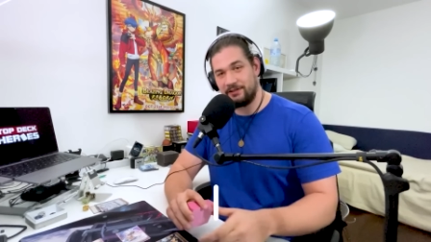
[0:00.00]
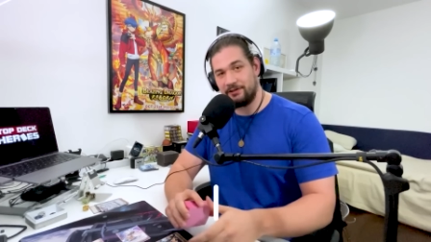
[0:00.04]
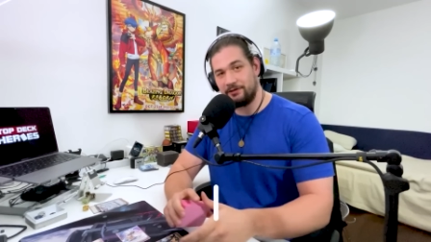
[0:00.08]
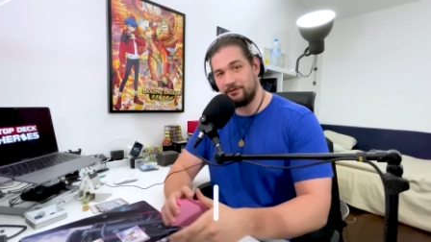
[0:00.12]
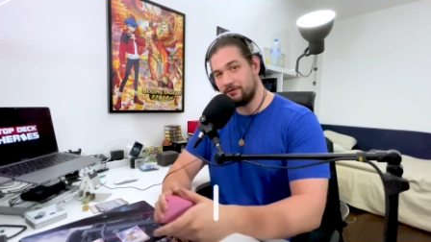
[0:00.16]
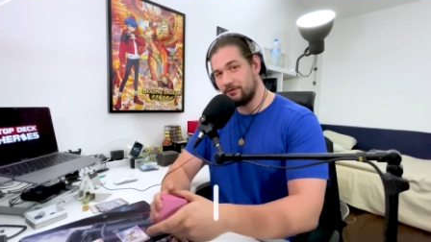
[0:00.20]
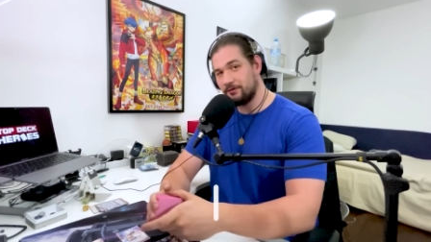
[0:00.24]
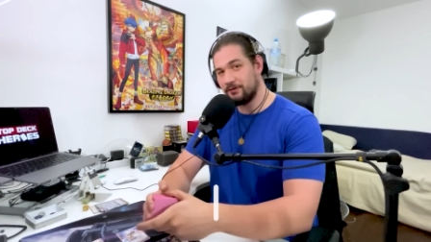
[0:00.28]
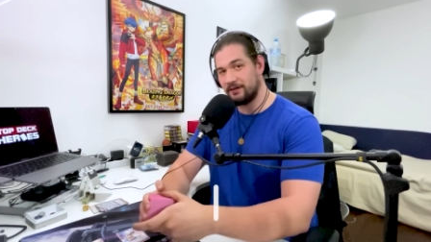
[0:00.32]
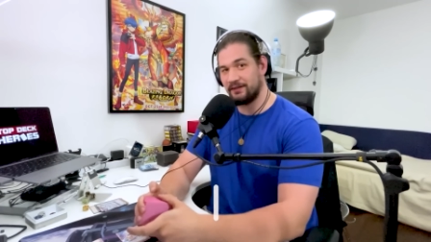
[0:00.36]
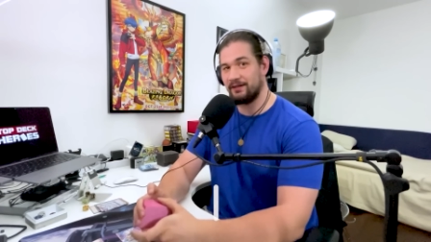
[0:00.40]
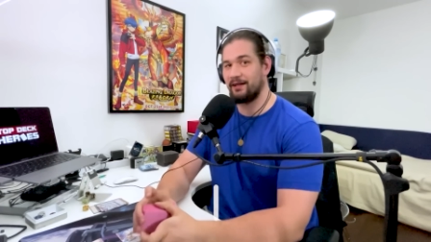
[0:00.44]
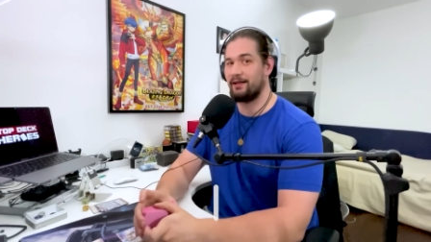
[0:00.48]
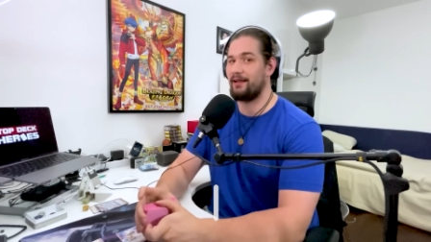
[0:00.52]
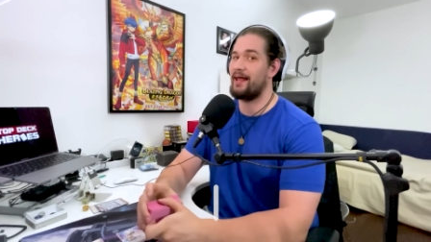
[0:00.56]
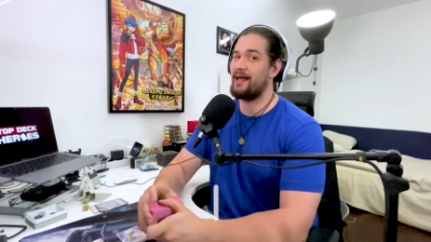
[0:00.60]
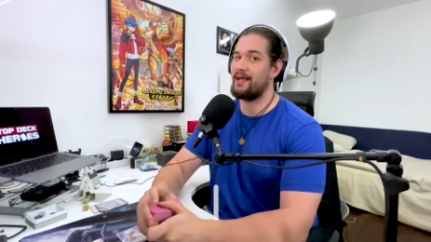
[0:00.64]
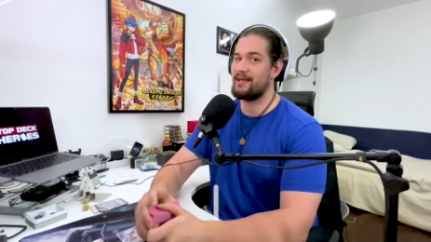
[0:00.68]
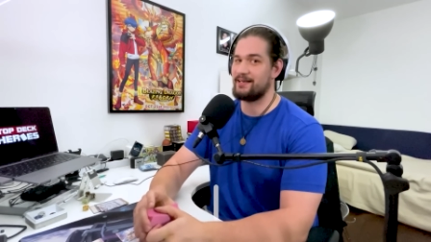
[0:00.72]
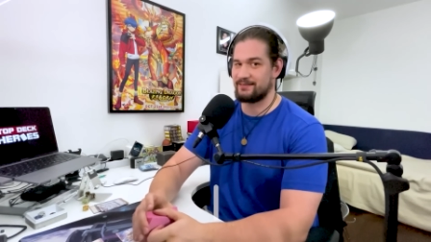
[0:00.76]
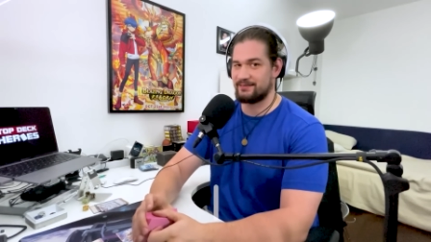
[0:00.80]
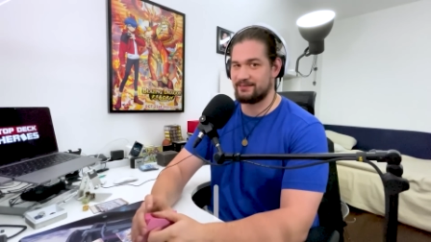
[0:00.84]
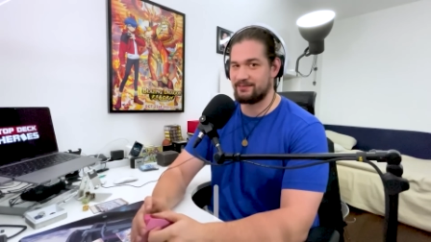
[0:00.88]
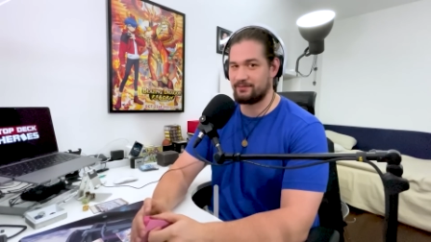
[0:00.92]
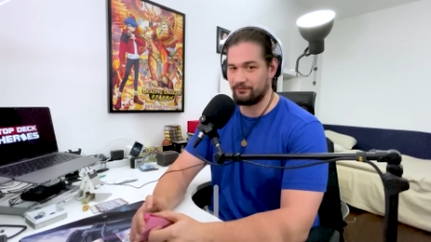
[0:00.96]
you in the
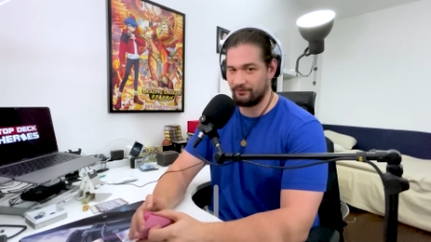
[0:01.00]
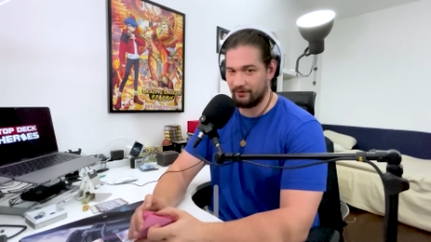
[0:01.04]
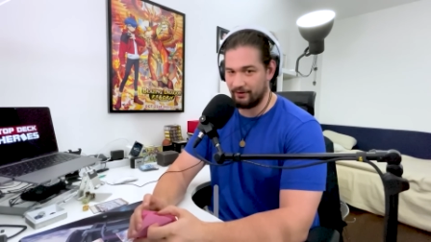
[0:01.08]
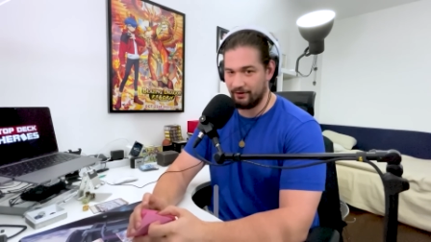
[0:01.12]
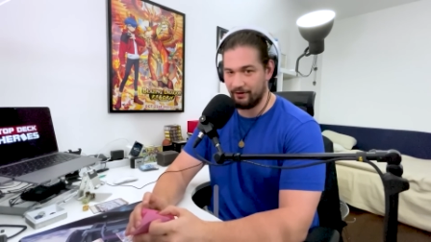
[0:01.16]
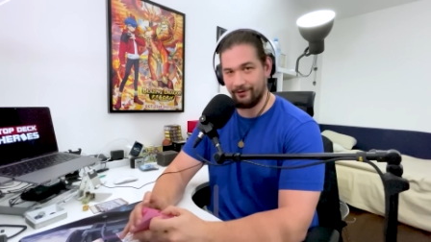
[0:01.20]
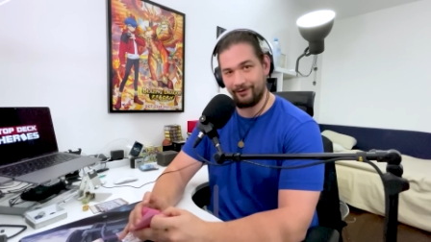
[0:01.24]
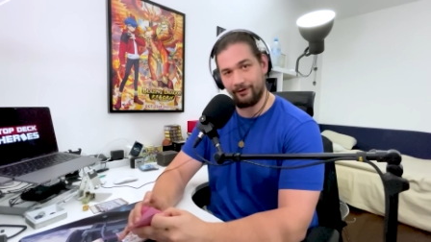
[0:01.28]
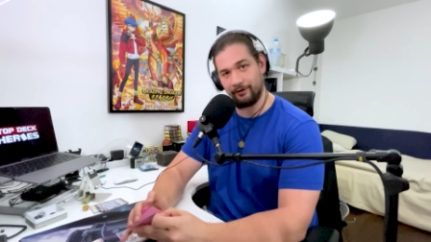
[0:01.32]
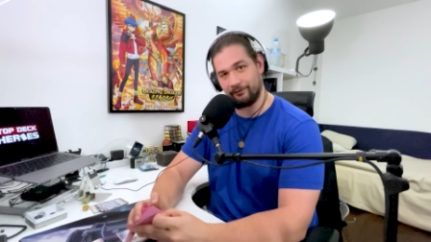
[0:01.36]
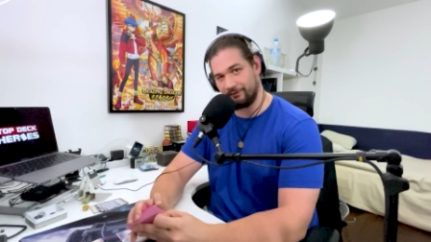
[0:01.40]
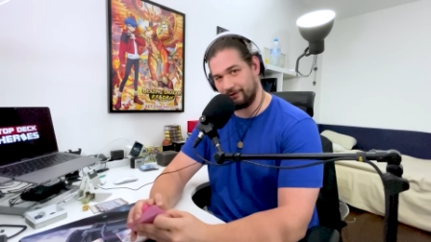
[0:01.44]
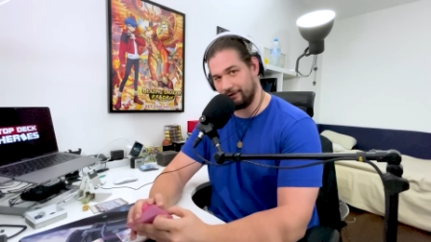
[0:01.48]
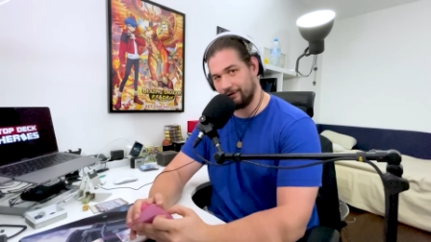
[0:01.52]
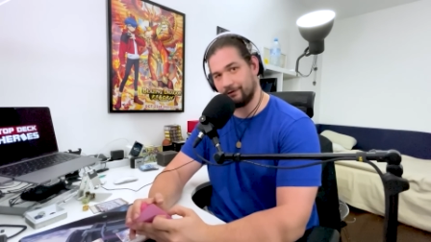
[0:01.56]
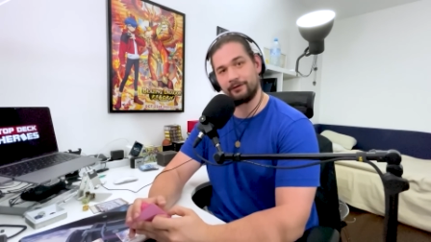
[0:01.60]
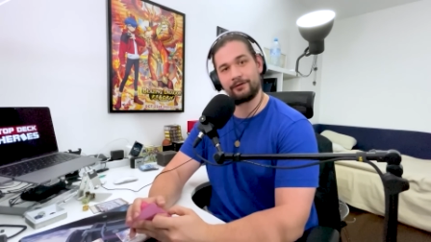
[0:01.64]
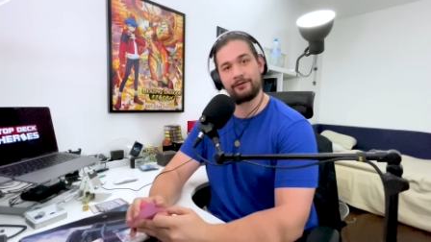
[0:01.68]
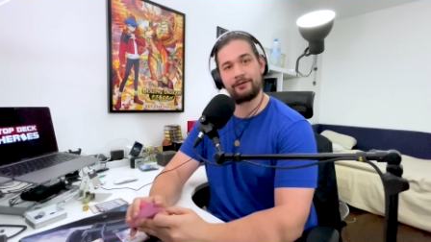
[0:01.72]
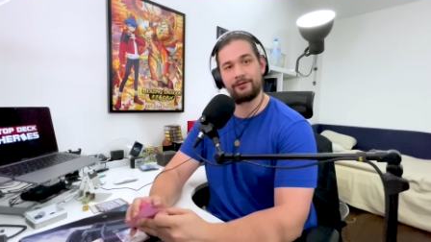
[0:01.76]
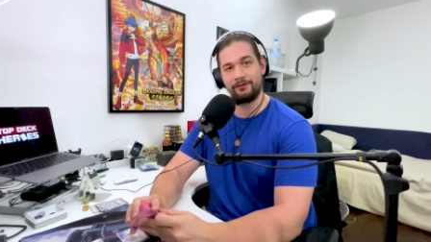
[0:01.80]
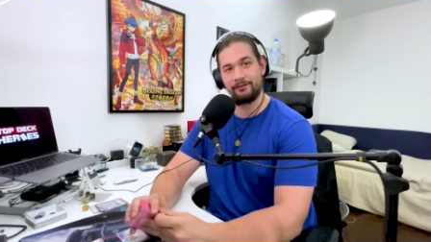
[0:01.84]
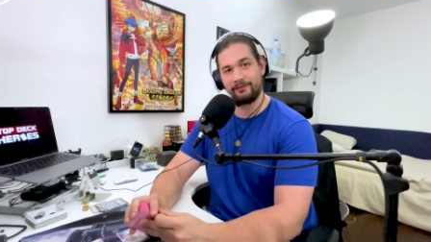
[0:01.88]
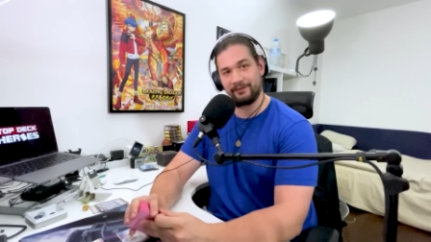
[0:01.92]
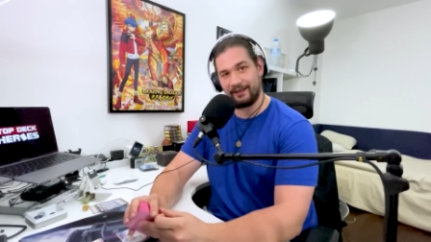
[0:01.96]
last video of
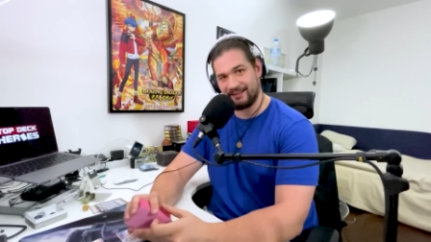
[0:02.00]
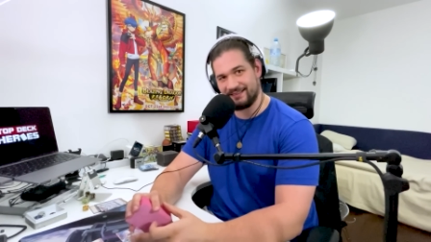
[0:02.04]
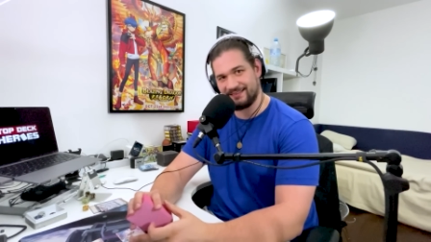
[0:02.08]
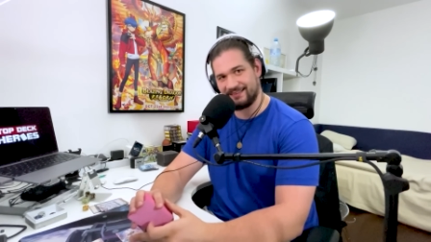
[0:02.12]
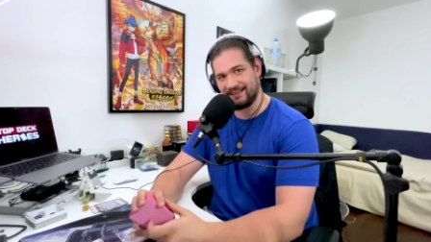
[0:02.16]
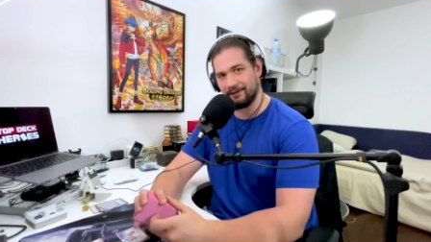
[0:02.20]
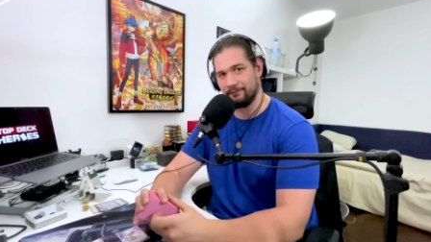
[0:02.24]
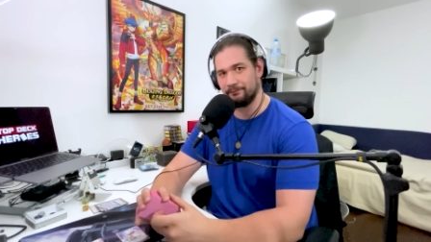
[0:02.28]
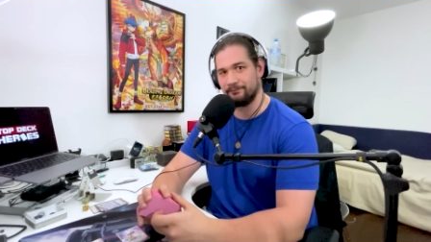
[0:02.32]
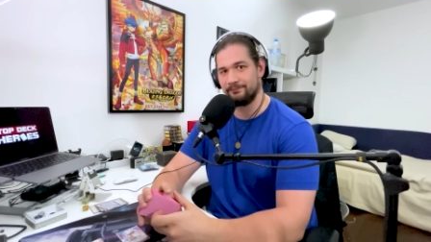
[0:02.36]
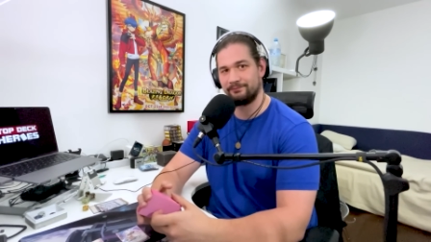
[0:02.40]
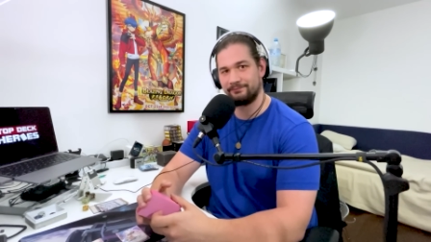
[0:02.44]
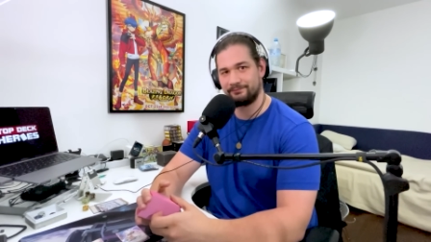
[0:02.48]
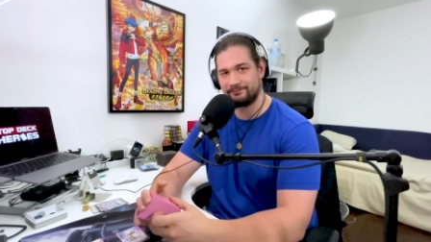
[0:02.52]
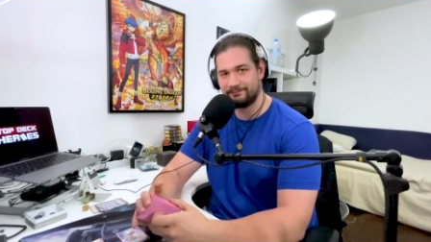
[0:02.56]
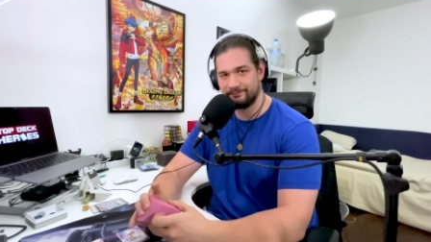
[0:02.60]
Lyrical next time.